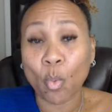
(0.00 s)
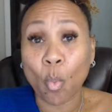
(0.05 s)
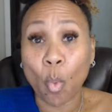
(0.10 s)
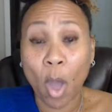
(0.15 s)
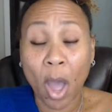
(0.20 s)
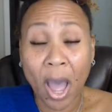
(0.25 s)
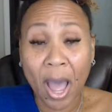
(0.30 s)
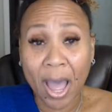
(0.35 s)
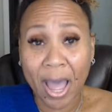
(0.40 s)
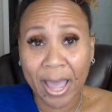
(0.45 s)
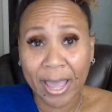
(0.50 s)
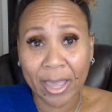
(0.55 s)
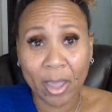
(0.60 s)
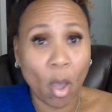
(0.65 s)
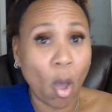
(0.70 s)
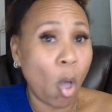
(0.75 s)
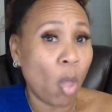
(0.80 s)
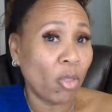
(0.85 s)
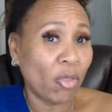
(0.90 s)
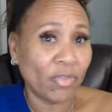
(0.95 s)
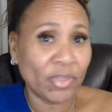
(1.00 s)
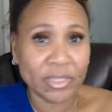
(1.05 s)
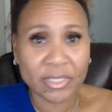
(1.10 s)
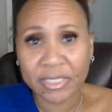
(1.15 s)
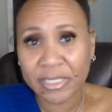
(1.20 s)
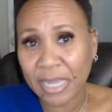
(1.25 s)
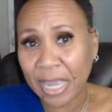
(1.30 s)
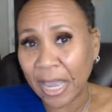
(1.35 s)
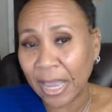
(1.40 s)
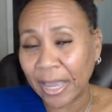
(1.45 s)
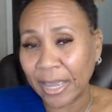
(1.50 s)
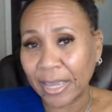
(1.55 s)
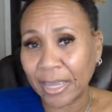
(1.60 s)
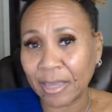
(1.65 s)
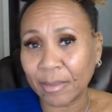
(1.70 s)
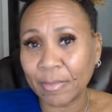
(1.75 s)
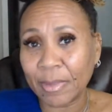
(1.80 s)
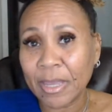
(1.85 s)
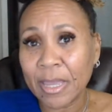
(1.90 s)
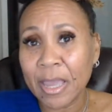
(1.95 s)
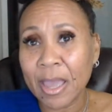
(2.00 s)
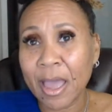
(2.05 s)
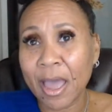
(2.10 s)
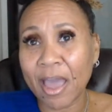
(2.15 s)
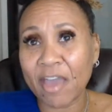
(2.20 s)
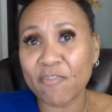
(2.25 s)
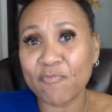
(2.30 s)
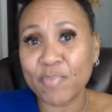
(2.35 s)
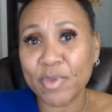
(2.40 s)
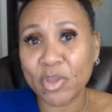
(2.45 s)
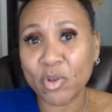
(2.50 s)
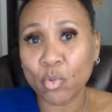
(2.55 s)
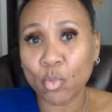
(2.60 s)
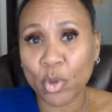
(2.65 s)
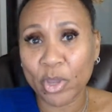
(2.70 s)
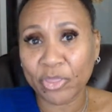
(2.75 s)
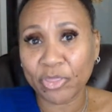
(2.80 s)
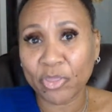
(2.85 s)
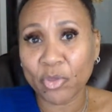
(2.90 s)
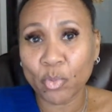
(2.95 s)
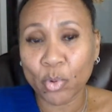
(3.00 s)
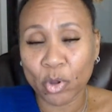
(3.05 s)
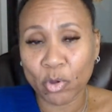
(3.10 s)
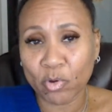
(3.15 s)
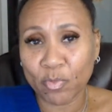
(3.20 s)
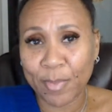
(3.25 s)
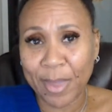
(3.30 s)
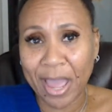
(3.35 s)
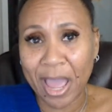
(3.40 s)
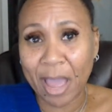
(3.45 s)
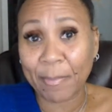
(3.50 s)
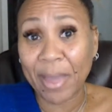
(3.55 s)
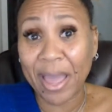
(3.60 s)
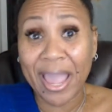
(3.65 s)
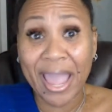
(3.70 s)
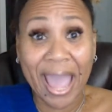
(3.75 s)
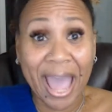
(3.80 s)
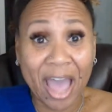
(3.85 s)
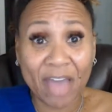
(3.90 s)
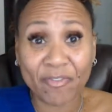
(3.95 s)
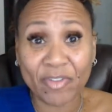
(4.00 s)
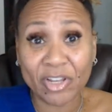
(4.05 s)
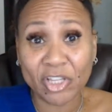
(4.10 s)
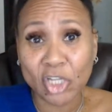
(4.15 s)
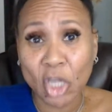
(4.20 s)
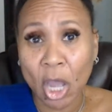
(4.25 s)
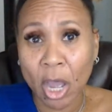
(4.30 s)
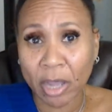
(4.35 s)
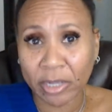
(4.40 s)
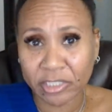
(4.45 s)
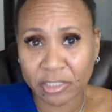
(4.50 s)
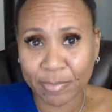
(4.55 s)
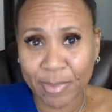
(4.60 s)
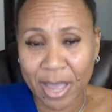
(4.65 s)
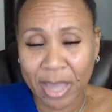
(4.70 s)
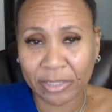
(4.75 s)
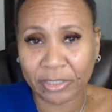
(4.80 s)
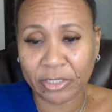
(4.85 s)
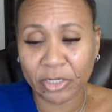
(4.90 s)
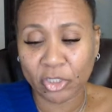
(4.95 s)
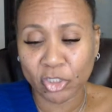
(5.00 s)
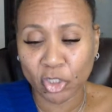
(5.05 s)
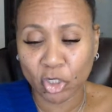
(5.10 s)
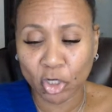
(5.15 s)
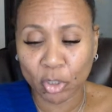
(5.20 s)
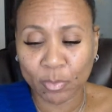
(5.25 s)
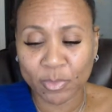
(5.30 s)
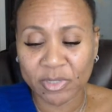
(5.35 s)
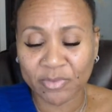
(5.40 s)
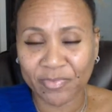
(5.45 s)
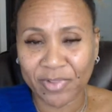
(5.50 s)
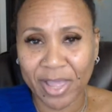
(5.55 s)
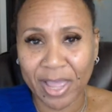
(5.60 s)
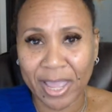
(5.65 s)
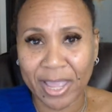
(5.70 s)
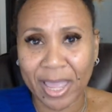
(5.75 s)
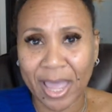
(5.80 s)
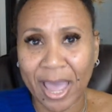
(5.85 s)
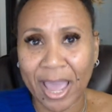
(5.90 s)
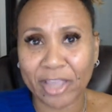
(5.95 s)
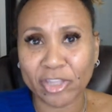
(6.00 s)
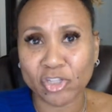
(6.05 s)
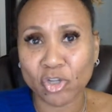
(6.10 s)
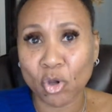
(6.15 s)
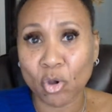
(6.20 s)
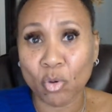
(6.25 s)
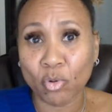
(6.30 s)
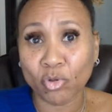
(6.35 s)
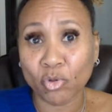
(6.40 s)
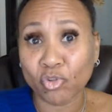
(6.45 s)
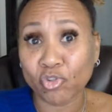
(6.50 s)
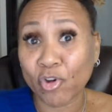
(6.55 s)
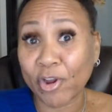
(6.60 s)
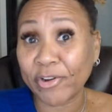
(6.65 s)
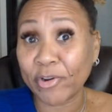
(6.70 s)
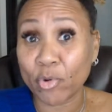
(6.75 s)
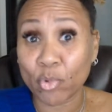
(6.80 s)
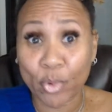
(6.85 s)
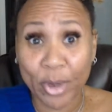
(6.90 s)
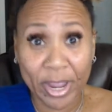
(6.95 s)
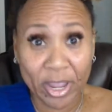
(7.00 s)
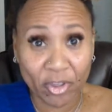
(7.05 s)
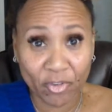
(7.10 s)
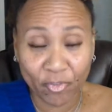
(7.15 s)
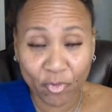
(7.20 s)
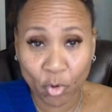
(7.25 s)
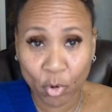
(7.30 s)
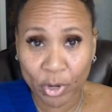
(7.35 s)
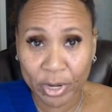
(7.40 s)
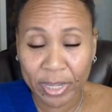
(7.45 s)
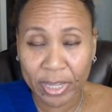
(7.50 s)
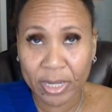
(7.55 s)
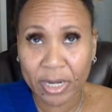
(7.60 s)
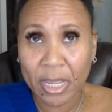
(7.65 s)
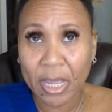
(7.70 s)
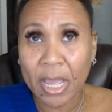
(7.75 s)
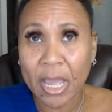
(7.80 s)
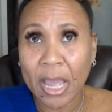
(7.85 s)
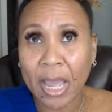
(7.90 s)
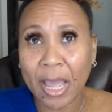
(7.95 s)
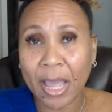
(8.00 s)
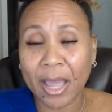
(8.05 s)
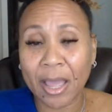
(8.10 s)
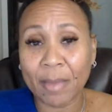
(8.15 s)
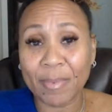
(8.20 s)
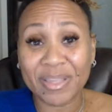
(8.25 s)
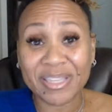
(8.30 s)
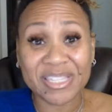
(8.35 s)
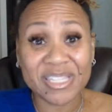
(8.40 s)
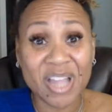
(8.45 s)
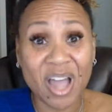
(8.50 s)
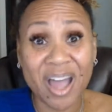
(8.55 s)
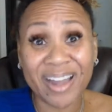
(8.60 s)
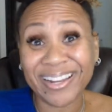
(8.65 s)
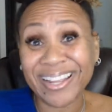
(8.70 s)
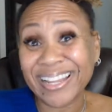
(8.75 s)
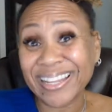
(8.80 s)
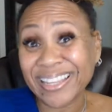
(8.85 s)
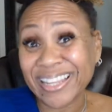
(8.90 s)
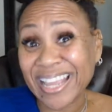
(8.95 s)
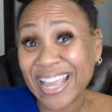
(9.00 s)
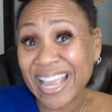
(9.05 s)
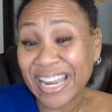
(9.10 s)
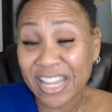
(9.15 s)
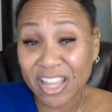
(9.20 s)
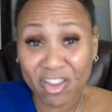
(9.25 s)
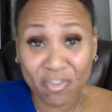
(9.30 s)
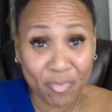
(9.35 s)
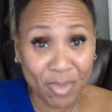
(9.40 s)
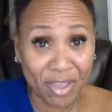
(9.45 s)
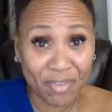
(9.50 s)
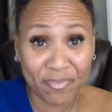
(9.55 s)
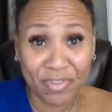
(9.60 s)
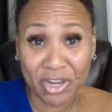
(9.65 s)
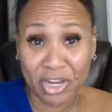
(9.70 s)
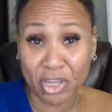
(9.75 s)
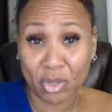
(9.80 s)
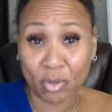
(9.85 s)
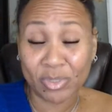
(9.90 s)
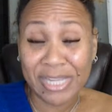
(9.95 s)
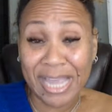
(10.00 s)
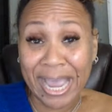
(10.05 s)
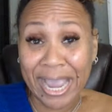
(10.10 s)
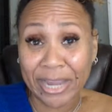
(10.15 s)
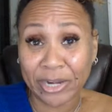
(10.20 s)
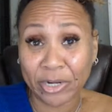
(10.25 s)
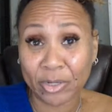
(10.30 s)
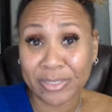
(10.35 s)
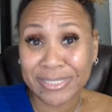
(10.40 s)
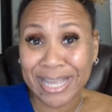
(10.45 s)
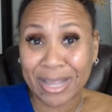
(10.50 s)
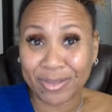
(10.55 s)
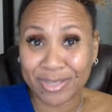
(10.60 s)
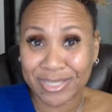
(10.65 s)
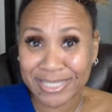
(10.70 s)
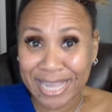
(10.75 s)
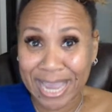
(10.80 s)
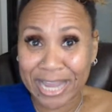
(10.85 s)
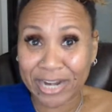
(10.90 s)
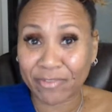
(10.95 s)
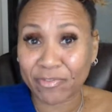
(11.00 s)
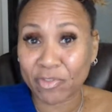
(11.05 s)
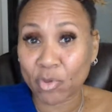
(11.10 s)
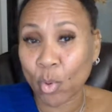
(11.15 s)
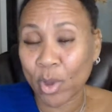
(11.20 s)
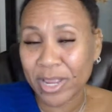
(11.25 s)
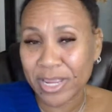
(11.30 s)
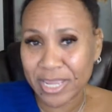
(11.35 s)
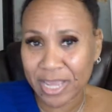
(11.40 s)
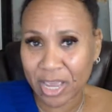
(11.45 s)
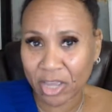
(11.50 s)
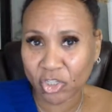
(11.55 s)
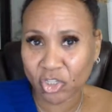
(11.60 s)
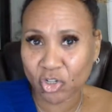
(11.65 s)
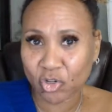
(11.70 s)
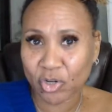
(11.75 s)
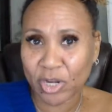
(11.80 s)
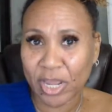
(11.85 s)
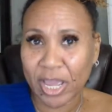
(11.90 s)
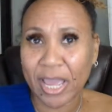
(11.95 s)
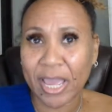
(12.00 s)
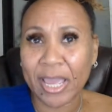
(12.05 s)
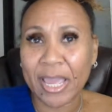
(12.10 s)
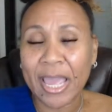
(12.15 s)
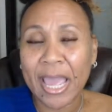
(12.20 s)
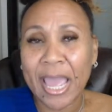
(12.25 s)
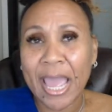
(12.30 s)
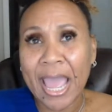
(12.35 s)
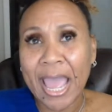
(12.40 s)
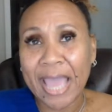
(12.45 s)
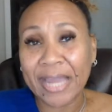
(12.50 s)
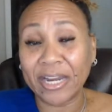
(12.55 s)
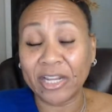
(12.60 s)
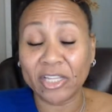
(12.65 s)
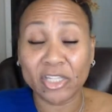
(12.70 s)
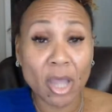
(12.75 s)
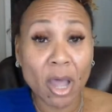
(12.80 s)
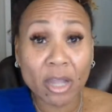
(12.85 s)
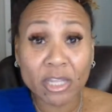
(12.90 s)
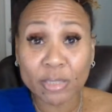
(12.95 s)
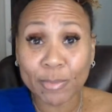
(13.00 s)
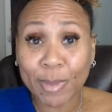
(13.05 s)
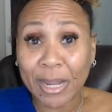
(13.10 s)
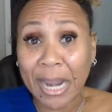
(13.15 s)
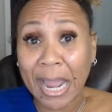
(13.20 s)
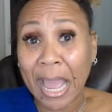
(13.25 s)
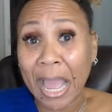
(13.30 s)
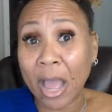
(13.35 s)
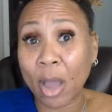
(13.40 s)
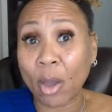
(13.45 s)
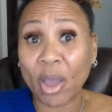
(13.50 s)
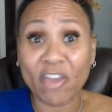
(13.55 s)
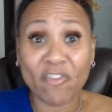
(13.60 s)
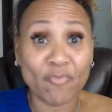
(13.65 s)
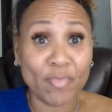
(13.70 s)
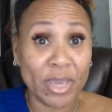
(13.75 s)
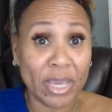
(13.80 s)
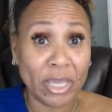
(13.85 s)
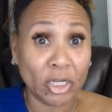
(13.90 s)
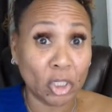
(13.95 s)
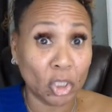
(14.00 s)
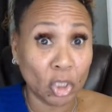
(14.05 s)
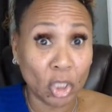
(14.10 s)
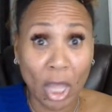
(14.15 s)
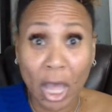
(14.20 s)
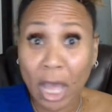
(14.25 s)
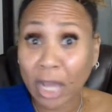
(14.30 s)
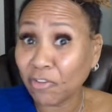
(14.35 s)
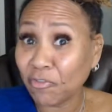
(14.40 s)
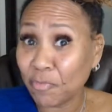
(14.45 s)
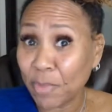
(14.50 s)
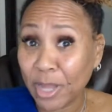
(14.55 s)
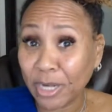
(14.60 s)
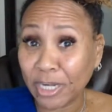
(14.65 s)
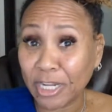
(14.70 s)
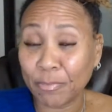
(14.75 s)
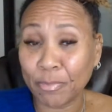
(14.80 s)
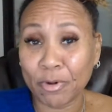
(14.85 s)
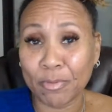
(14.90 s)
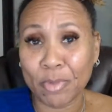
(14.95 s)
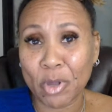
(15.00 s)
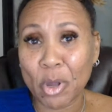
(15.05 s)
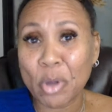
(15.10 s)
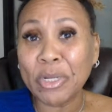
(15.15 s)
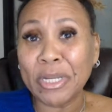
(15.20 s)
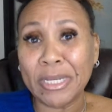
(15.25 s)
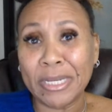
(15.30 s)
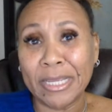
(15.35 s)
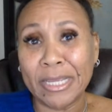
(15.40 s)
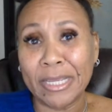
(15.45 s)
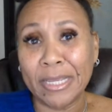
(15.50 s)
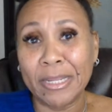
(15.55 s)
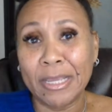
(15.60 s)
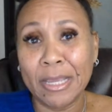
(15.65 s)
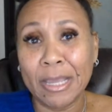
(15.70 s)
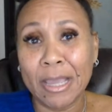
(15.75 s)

why all of this time I've been with the roadmap. I haven't talked about it in terms of like, I don't try to rank for it. It's not in any of my video titles outside of the one yesterday. And I talked about how I've made a lot of money promoting it,